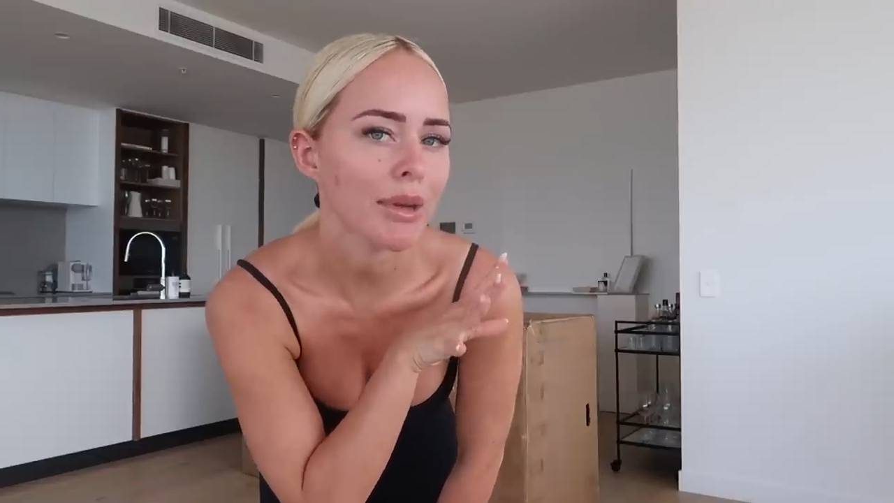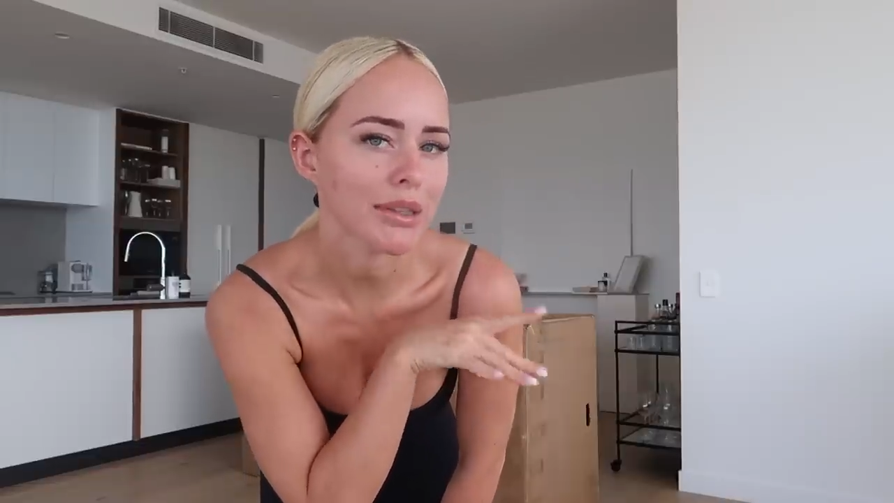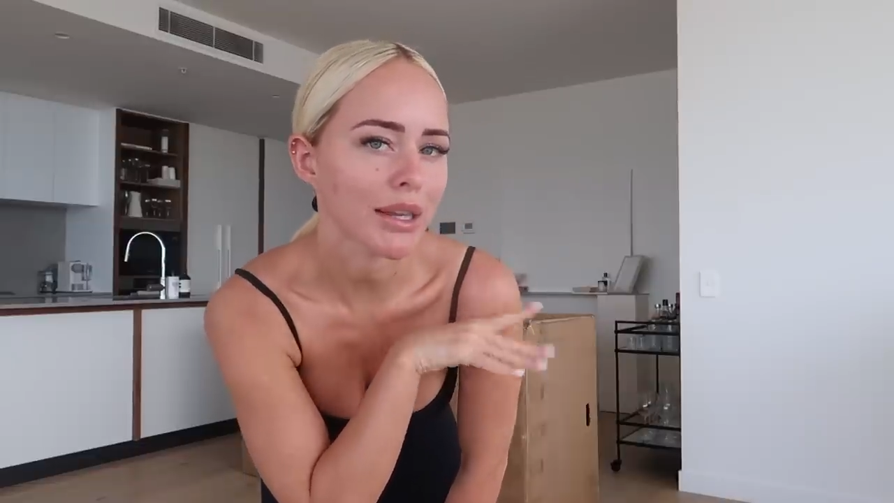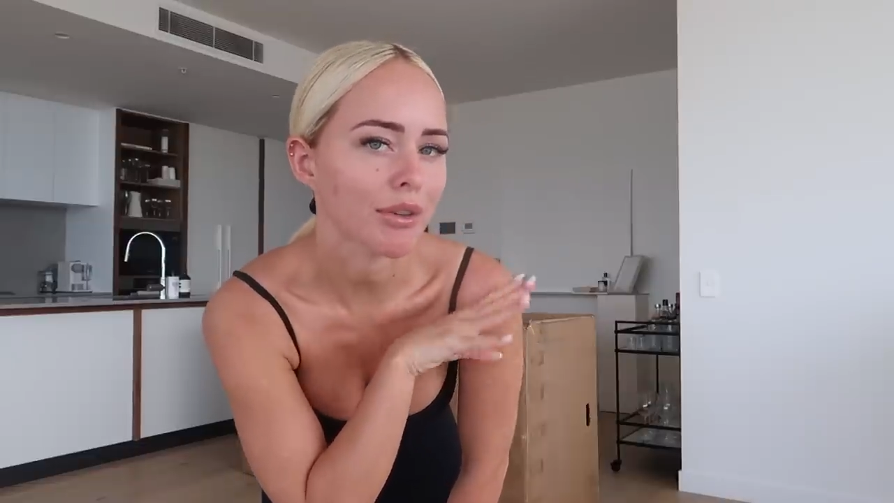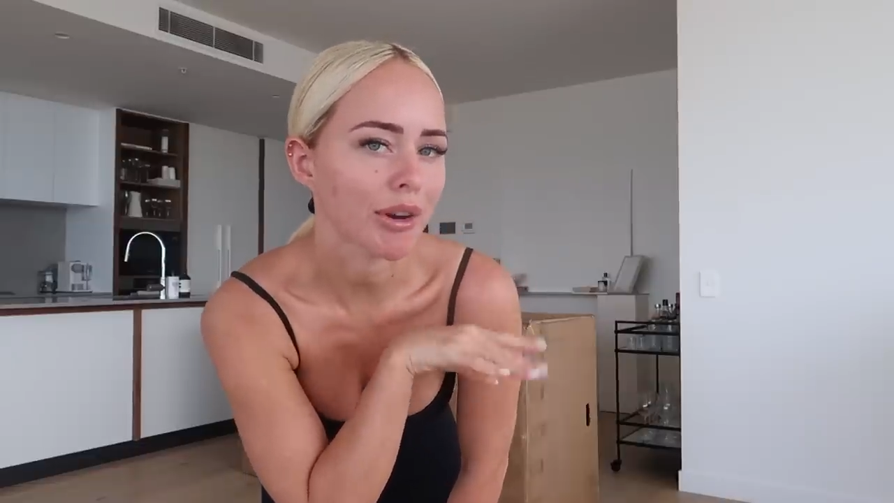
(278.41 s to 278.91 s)
He's
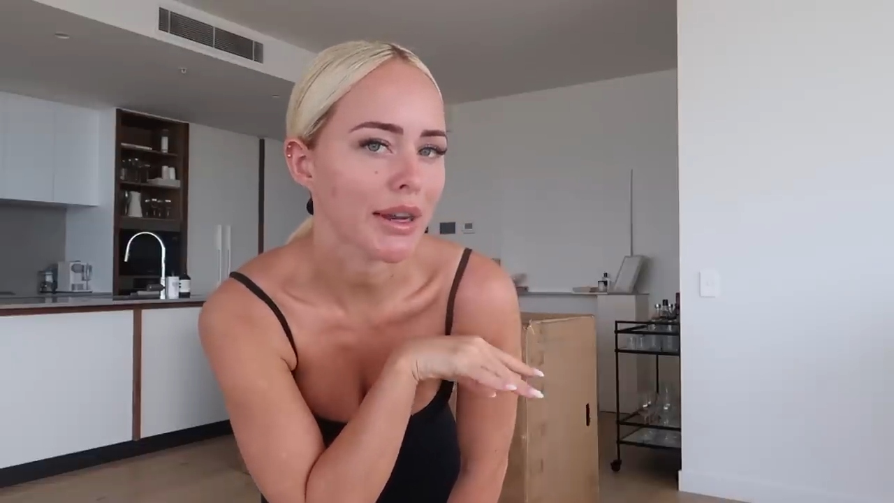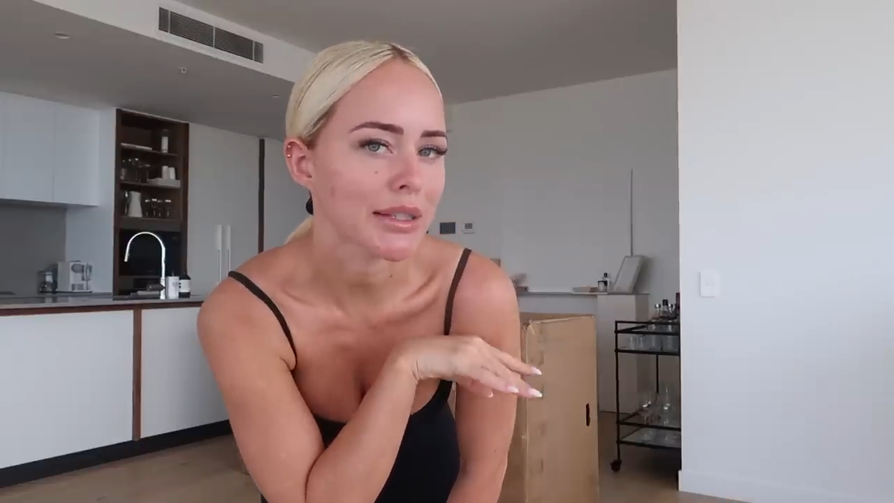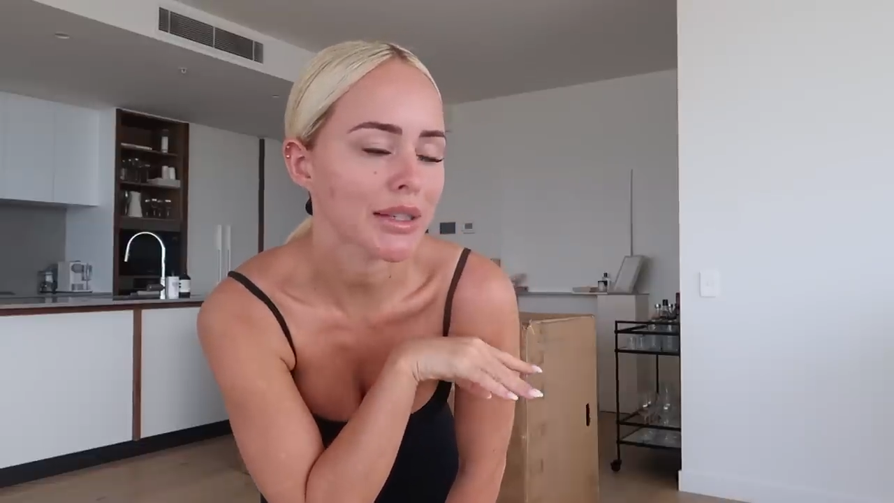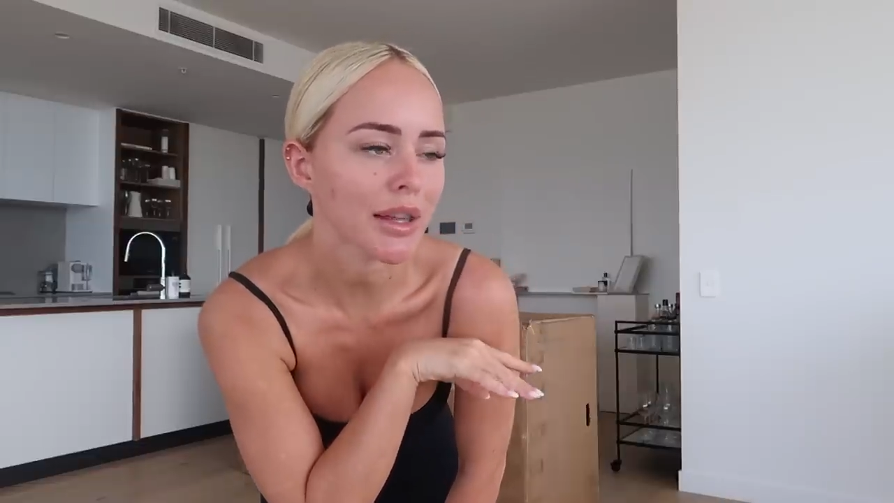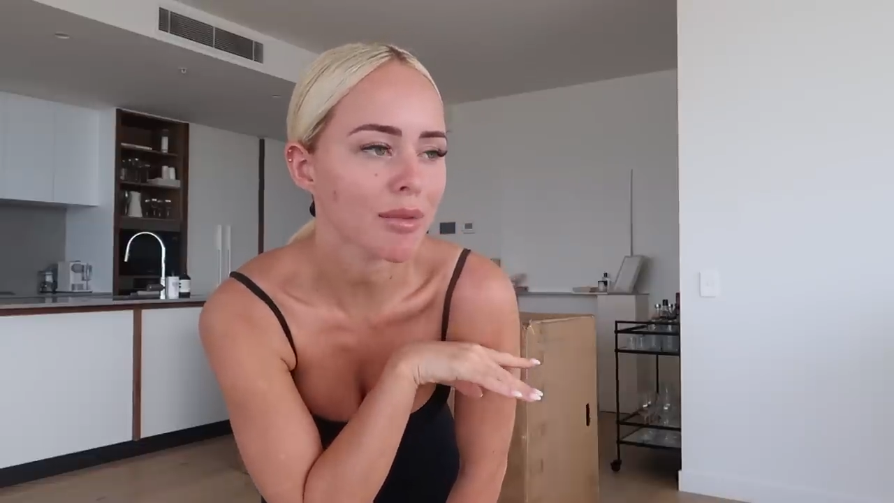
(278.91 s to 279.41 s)
like
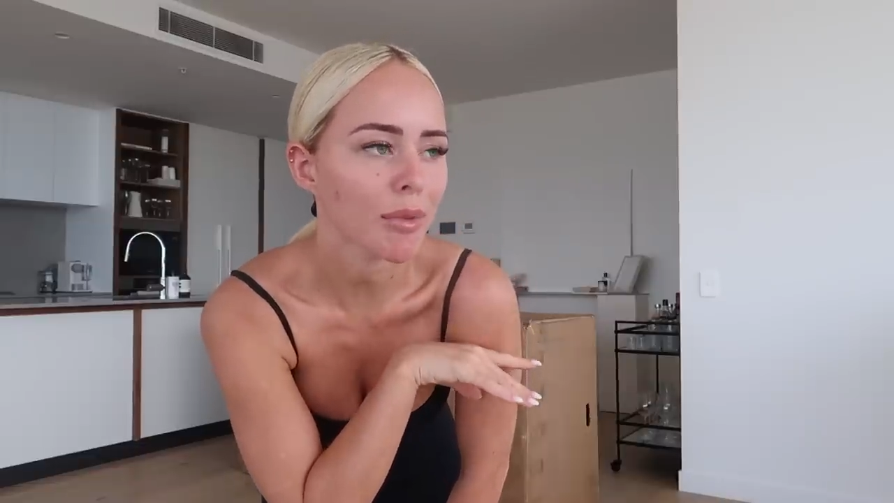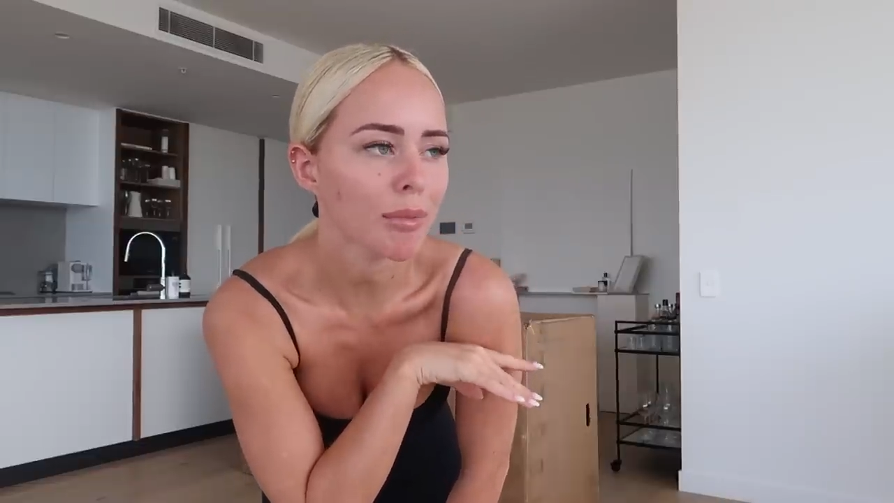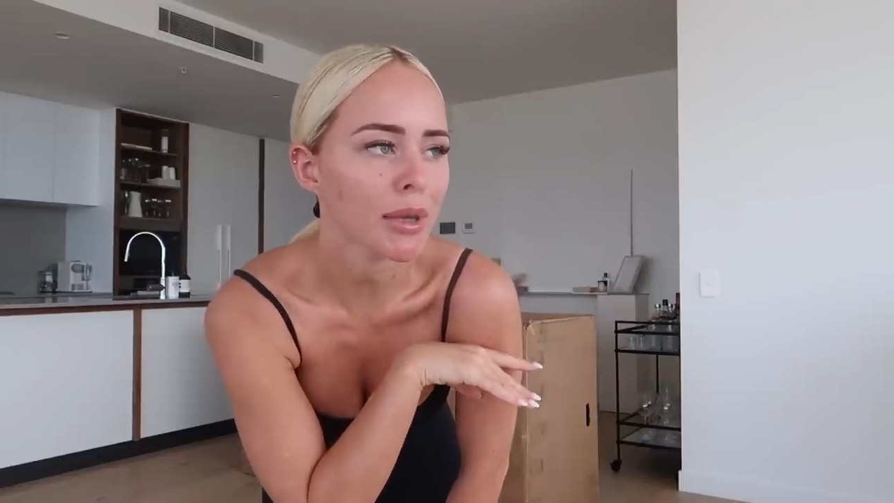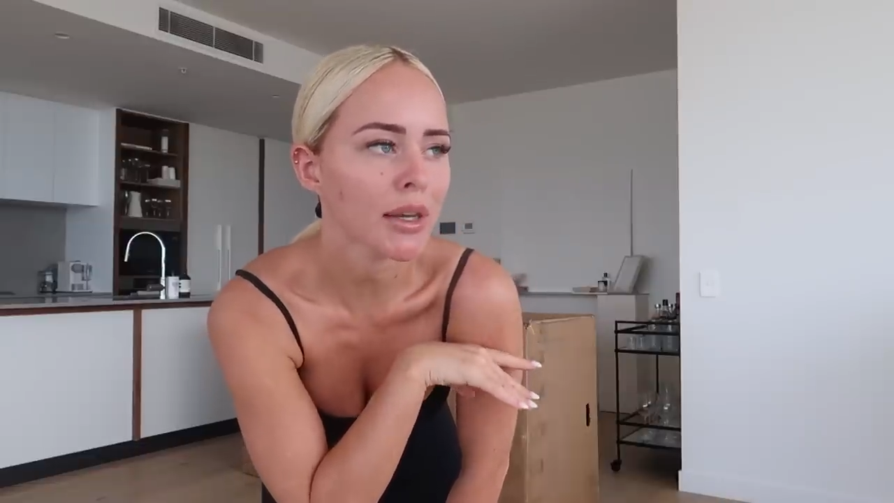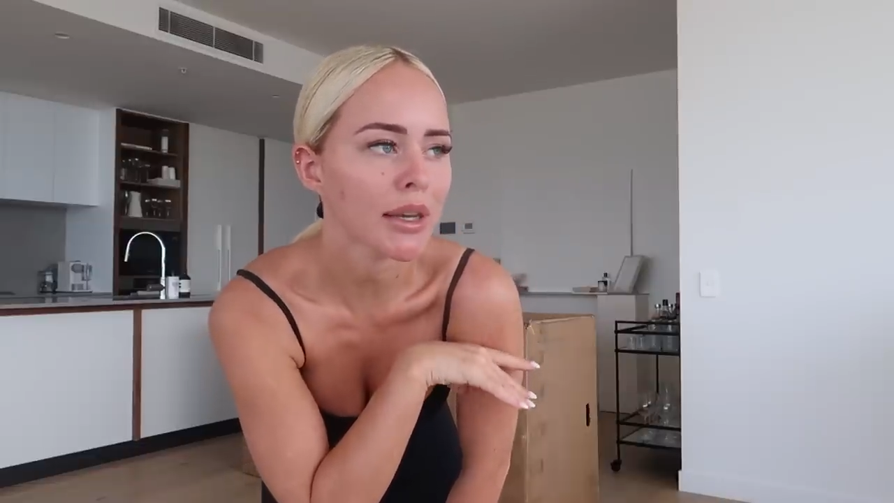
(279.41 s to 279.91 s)
regressing at the moment.